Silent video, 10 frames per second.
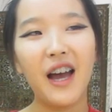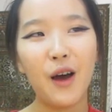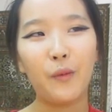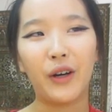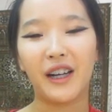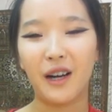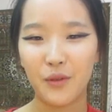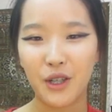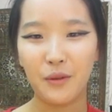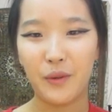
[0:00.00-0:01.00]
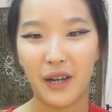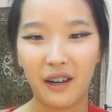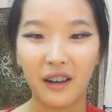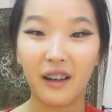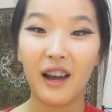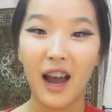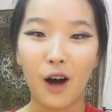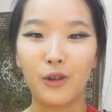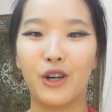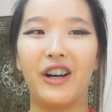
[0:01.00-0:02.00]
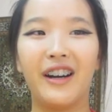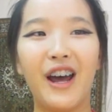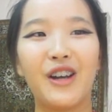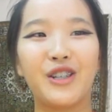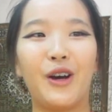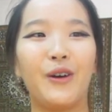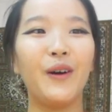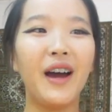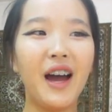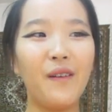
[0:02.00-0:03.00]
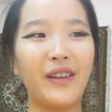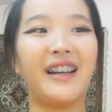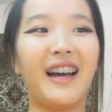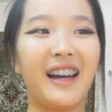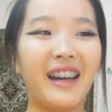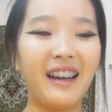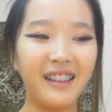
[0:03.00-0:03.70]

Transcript: when it comes to being our turn. So whether like